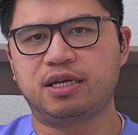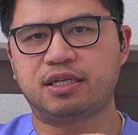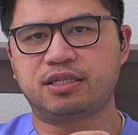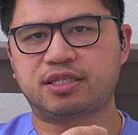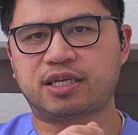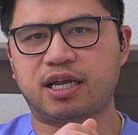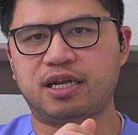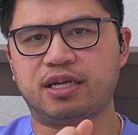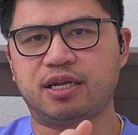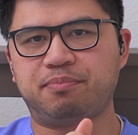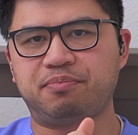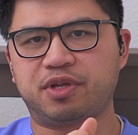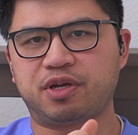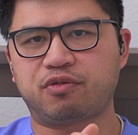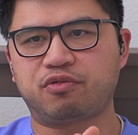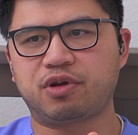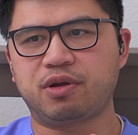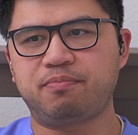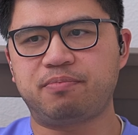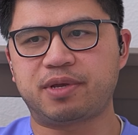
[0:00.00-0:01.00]
tighten up the
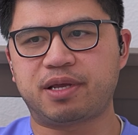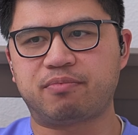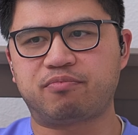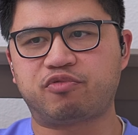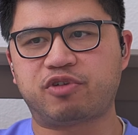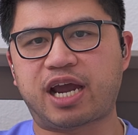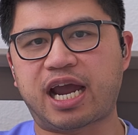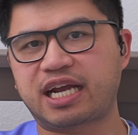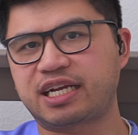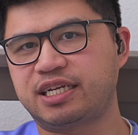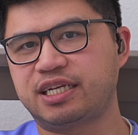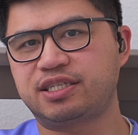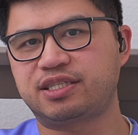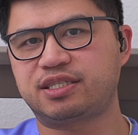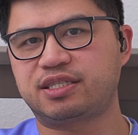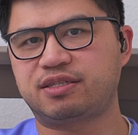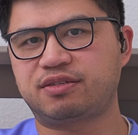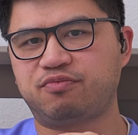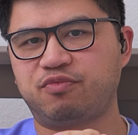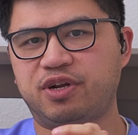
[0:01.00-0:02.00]
grip and
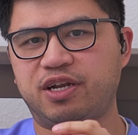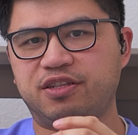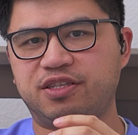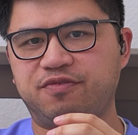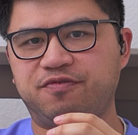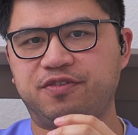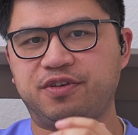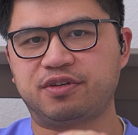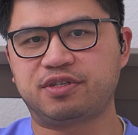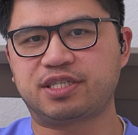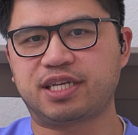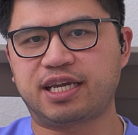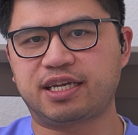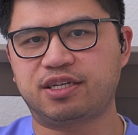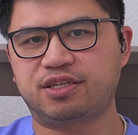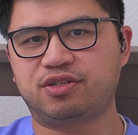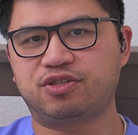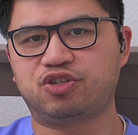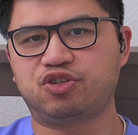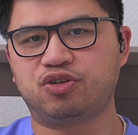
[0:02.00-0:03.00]
practice what it feels
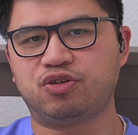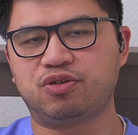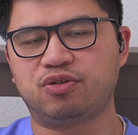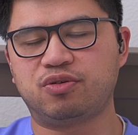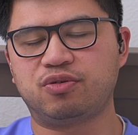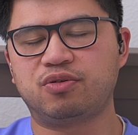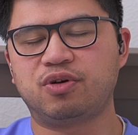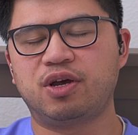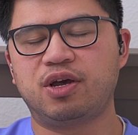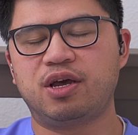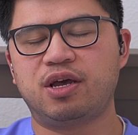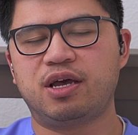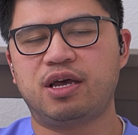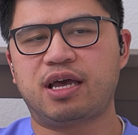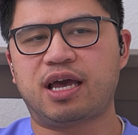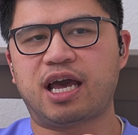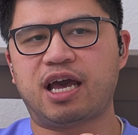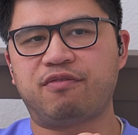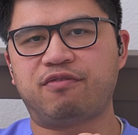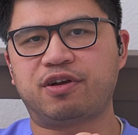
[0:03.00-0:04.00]
like to
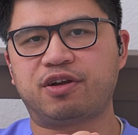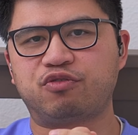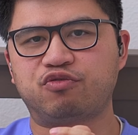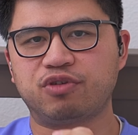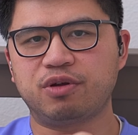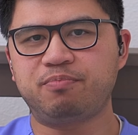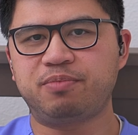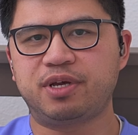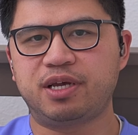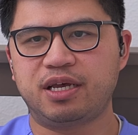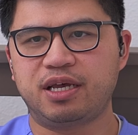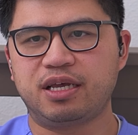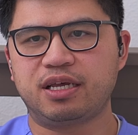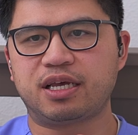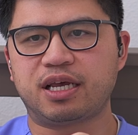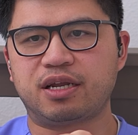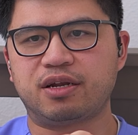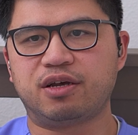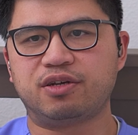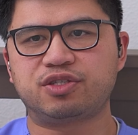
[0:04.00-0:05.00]
have a grip,
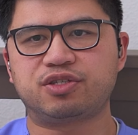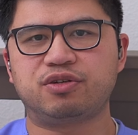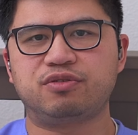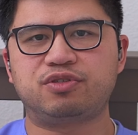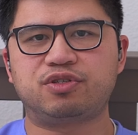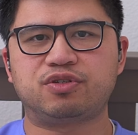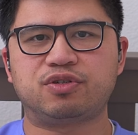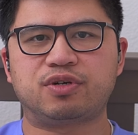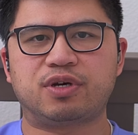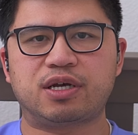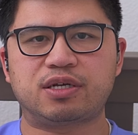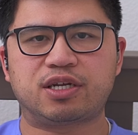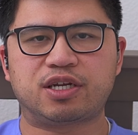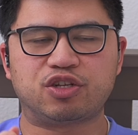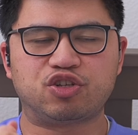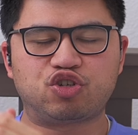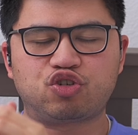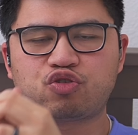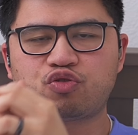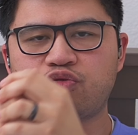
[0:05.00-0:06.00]
and also to
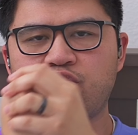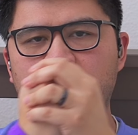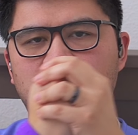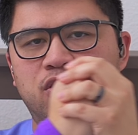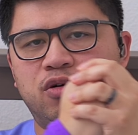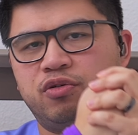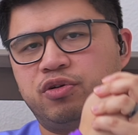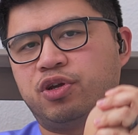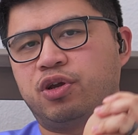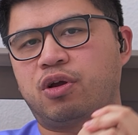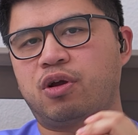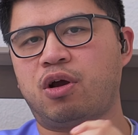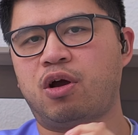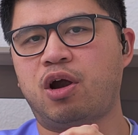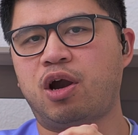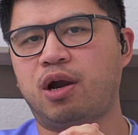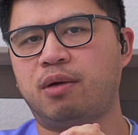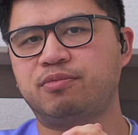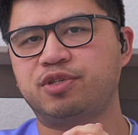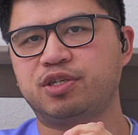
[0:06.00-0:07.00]
control your
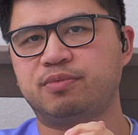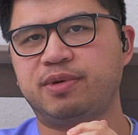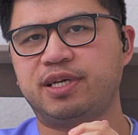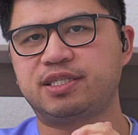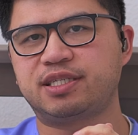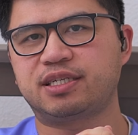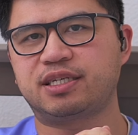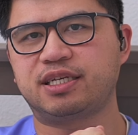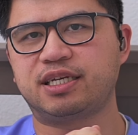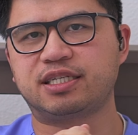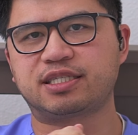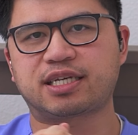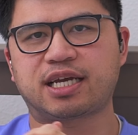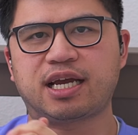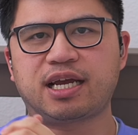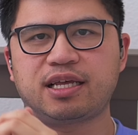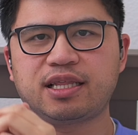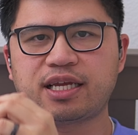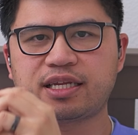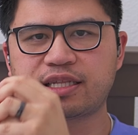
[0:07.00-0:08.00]
arm. So basically it's
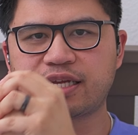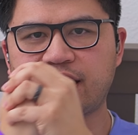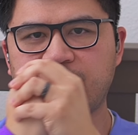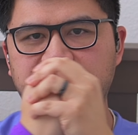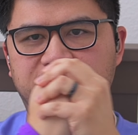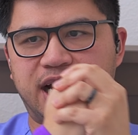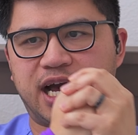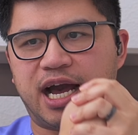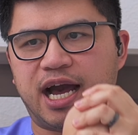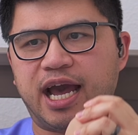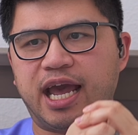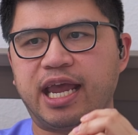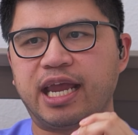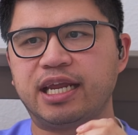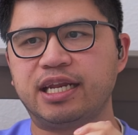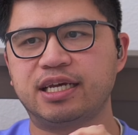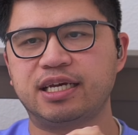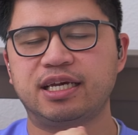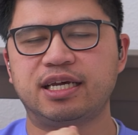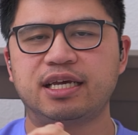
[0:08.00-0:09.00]
kind of like the
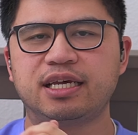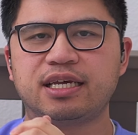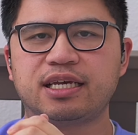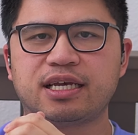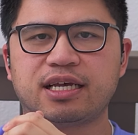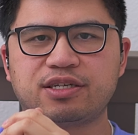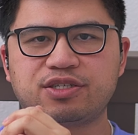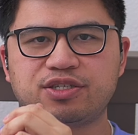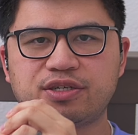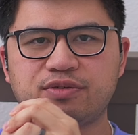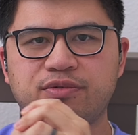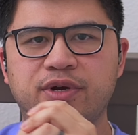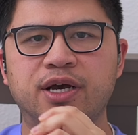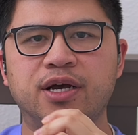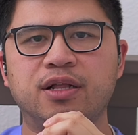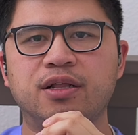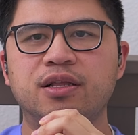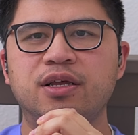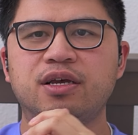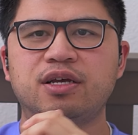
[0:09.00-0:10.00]
guide, as you
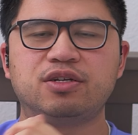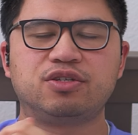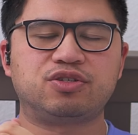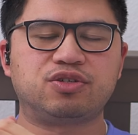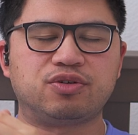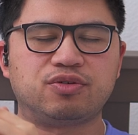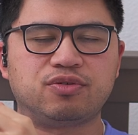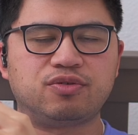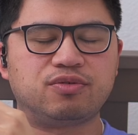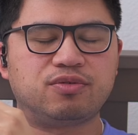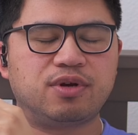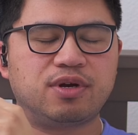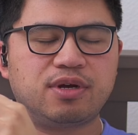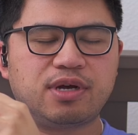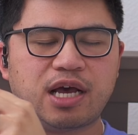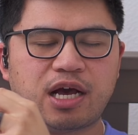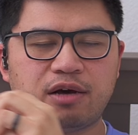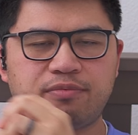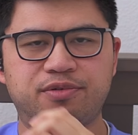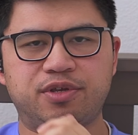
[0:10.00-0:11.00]
will, to
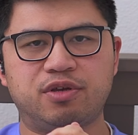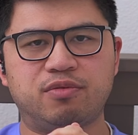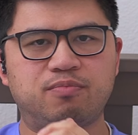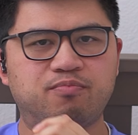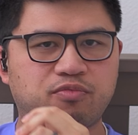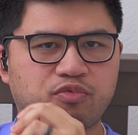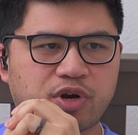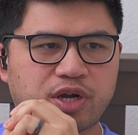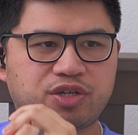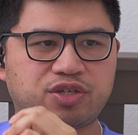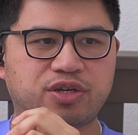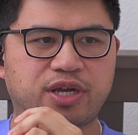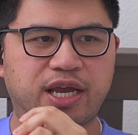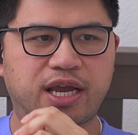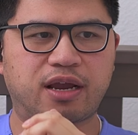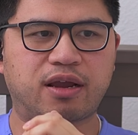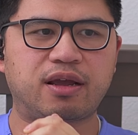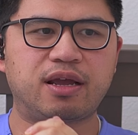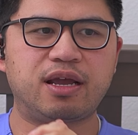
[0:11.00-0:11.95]
help you brush your hair.